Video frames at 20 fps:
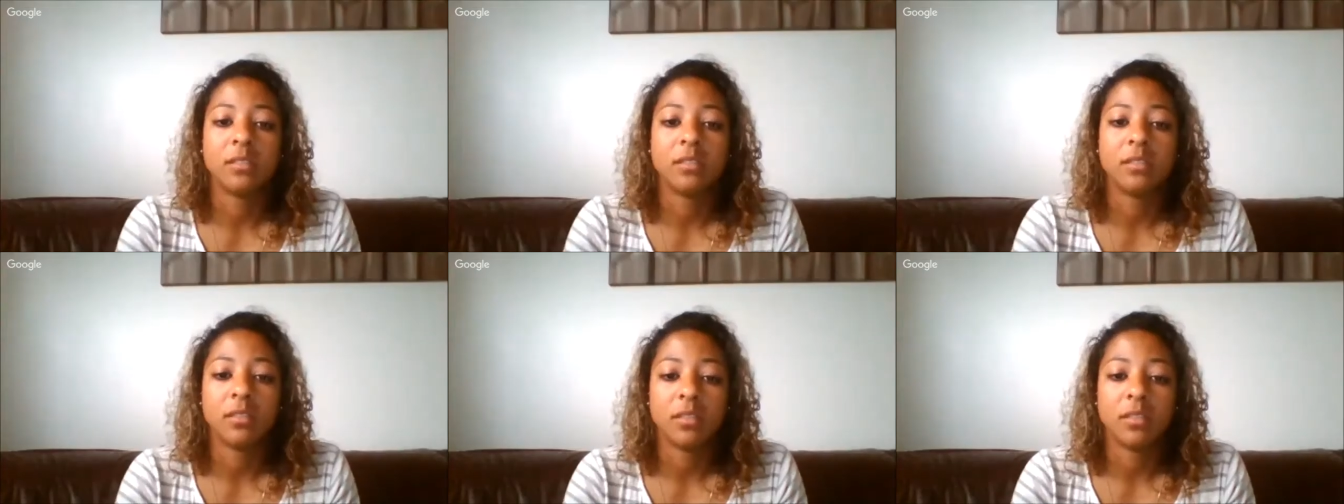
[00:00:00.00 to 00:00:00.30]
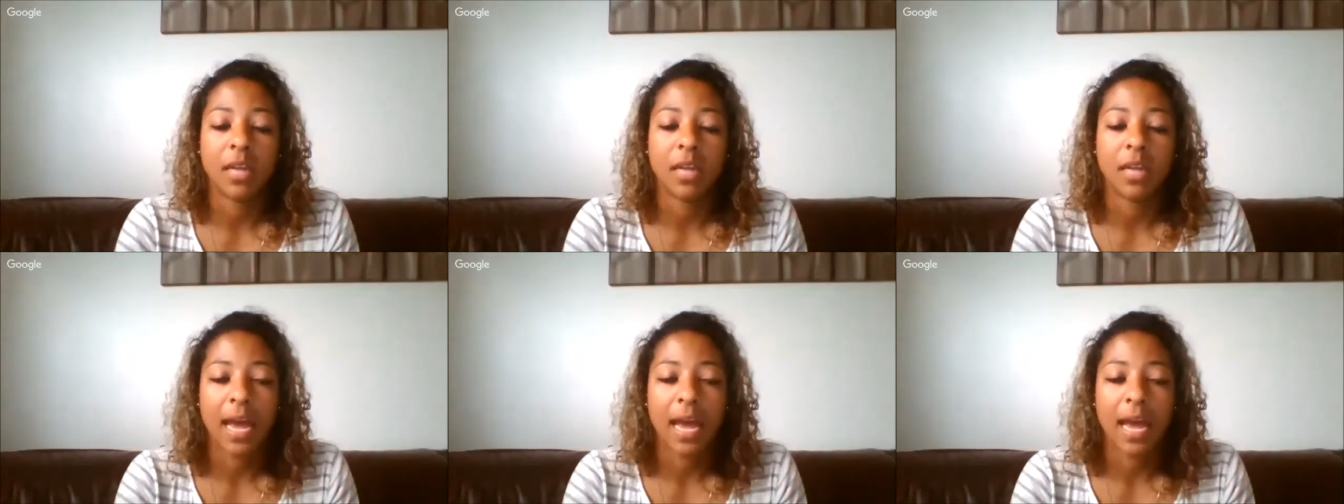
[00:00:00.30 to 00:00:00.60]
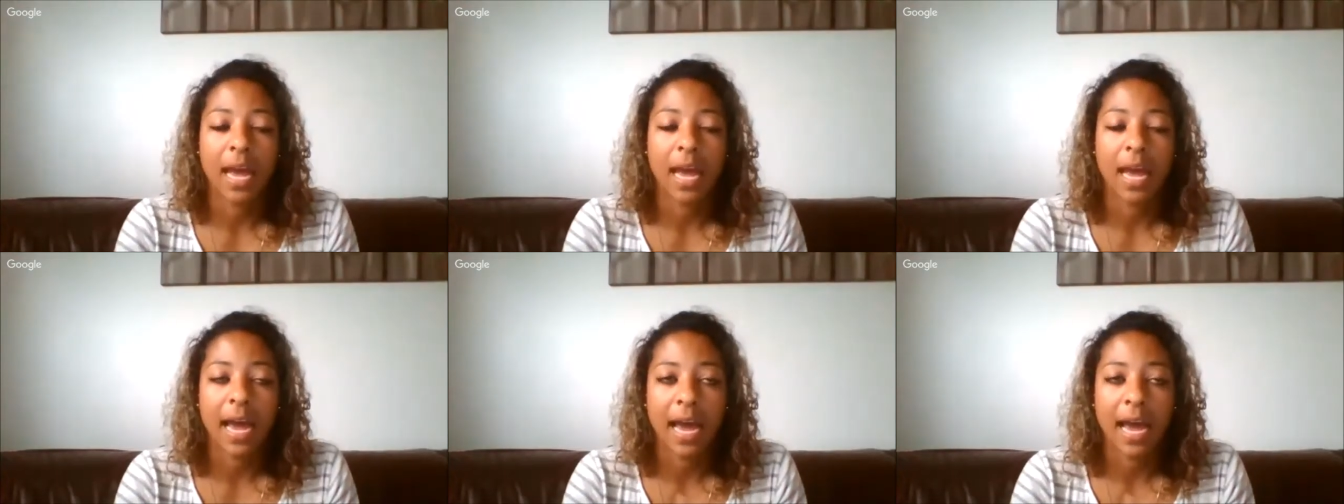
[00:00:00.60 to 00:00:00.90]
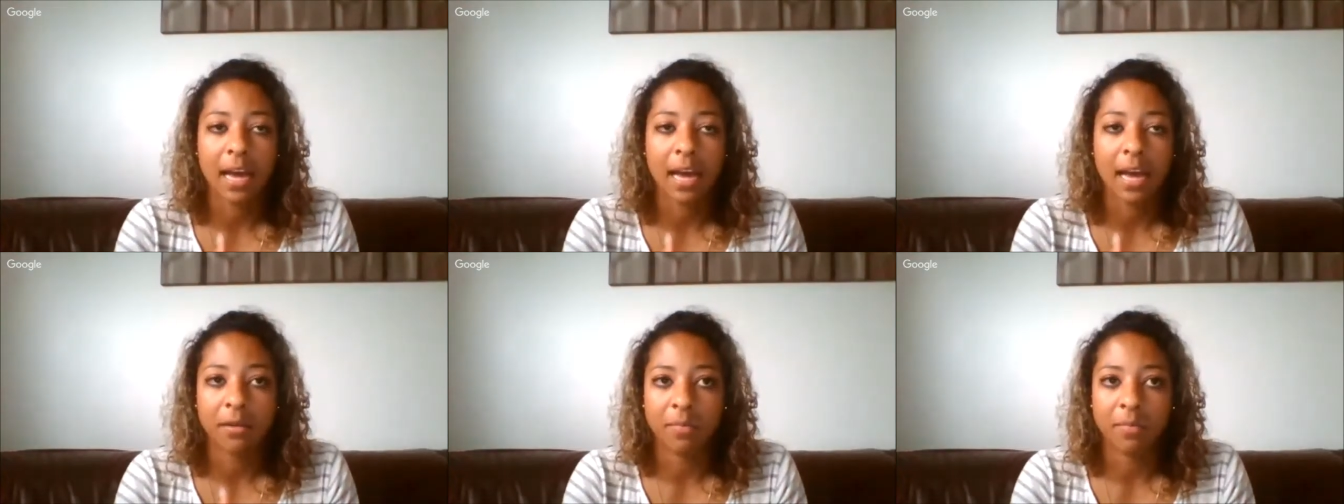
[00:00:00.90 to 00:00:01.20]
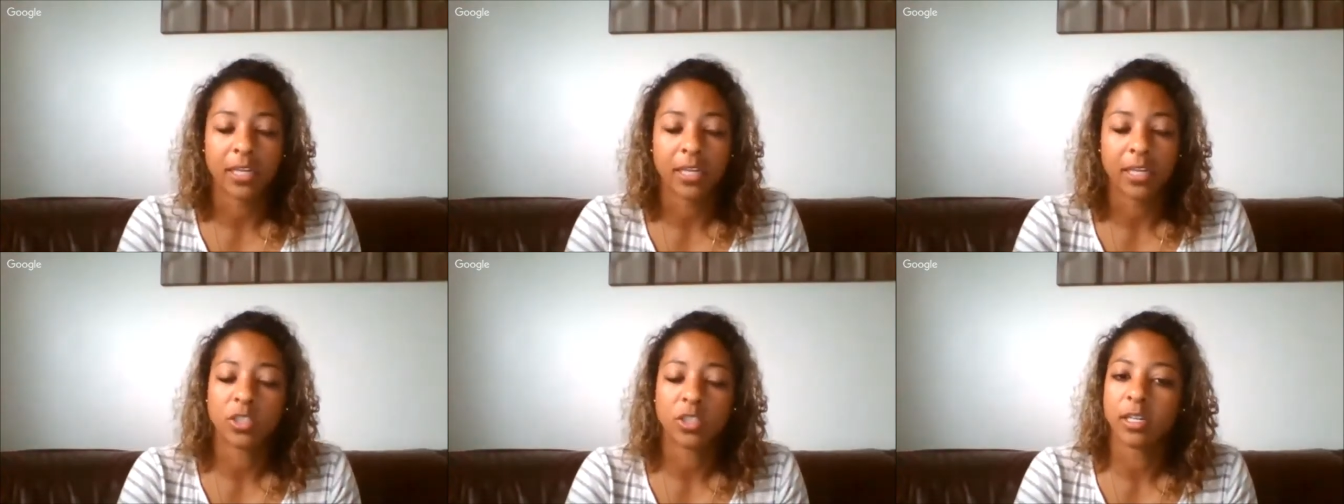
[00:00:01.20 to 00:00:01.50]
had medical red
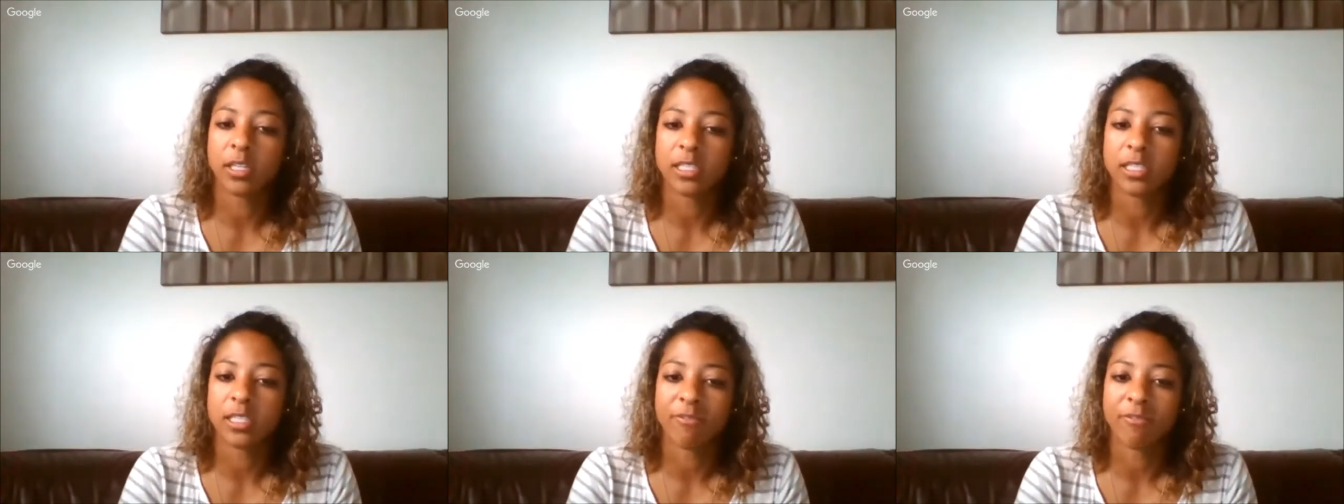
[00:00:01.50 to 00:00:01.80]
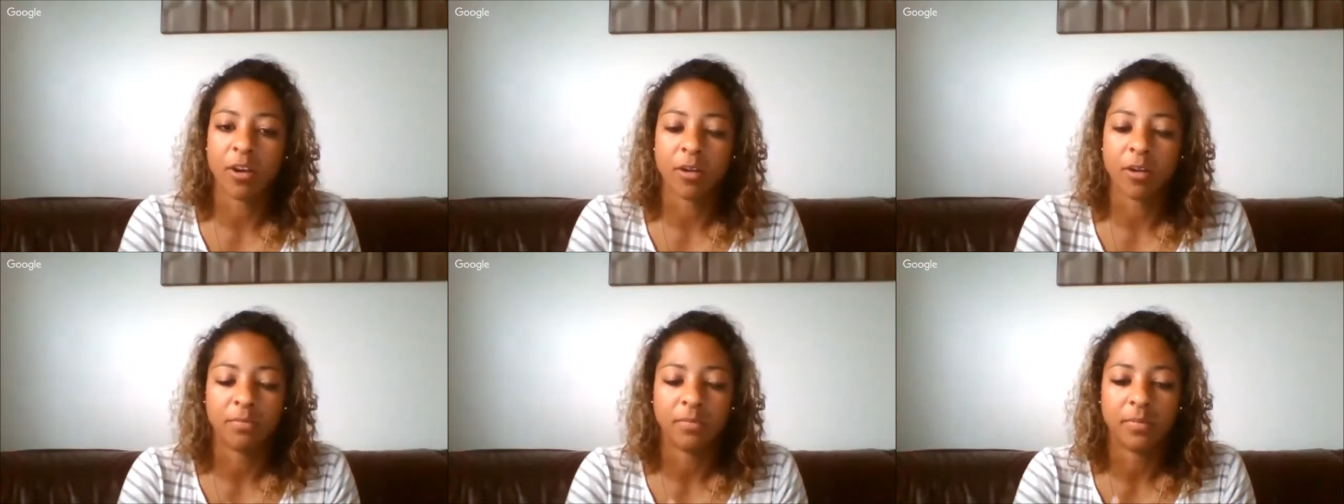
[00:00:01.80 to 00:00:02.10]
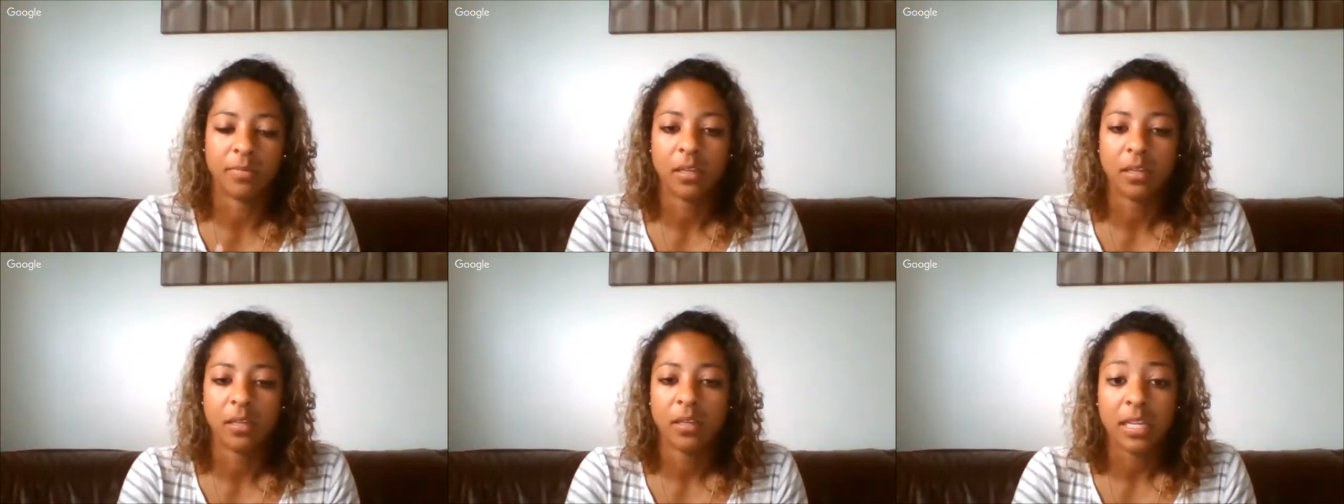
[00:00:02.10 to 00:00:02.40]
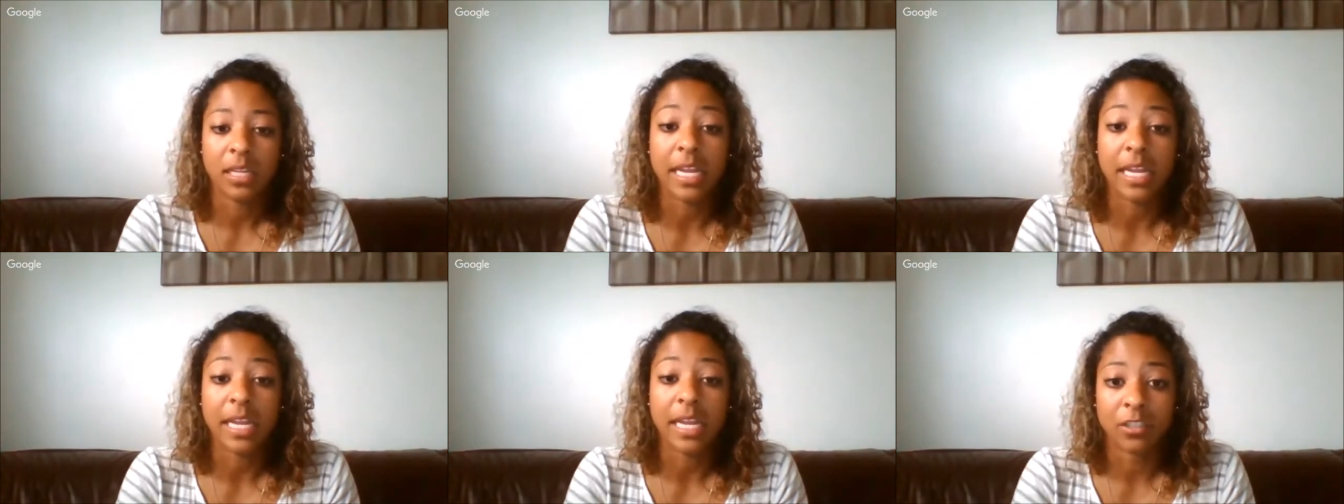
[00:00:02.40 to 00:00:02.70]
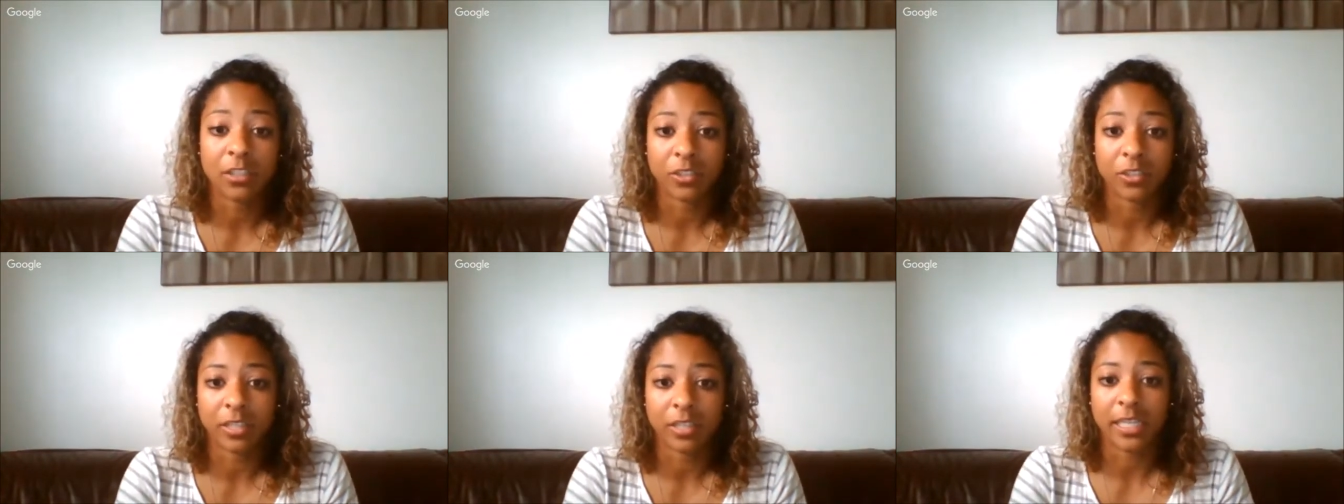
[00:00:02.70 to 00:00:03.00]
shirts from knee
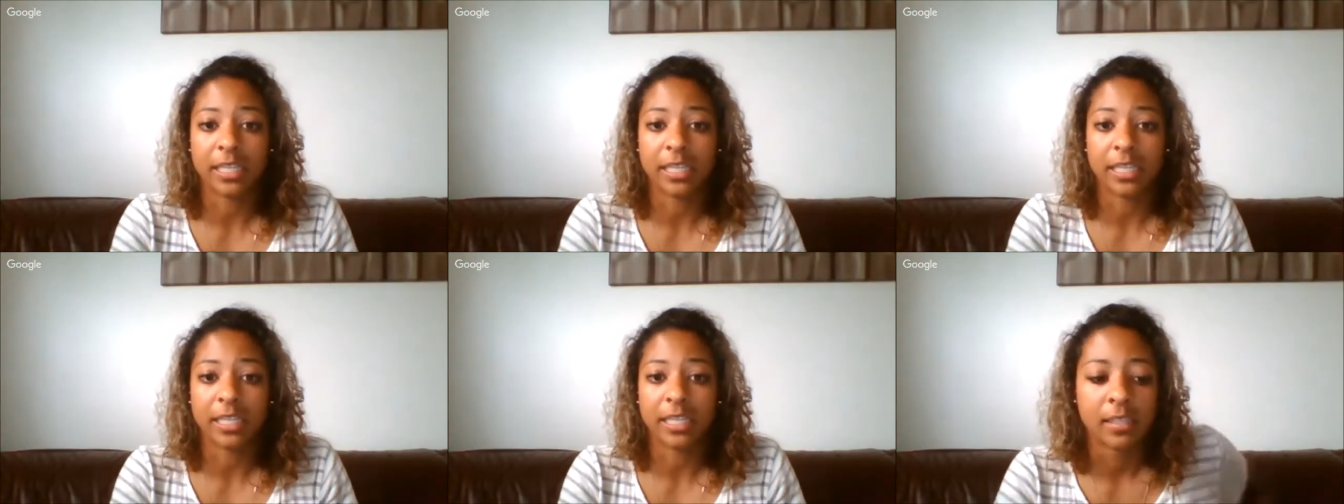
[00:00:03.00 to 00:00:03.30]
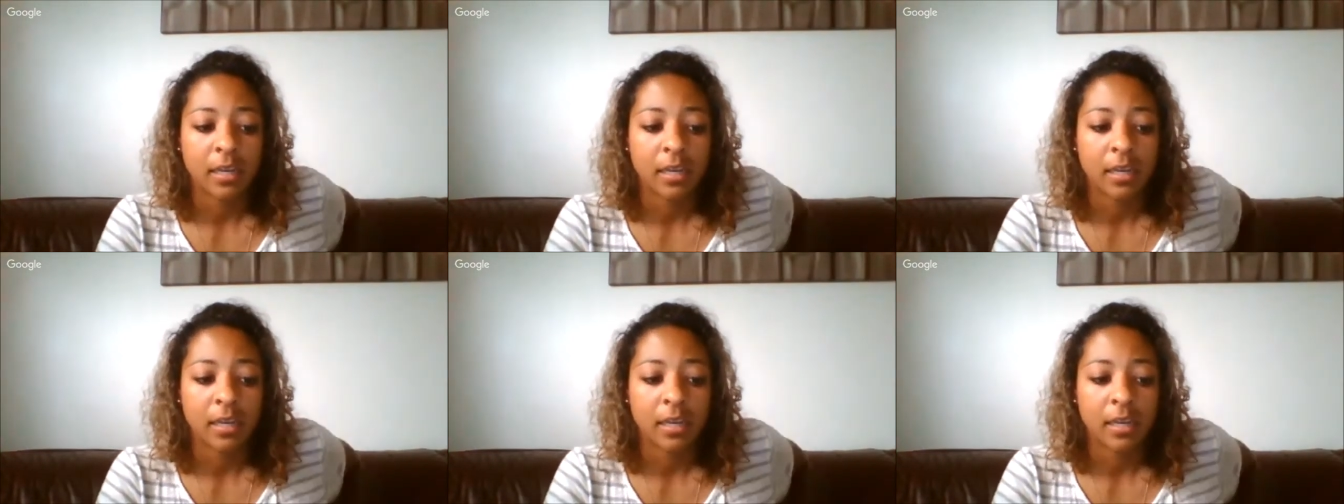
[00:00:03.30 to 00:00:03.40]
injuries,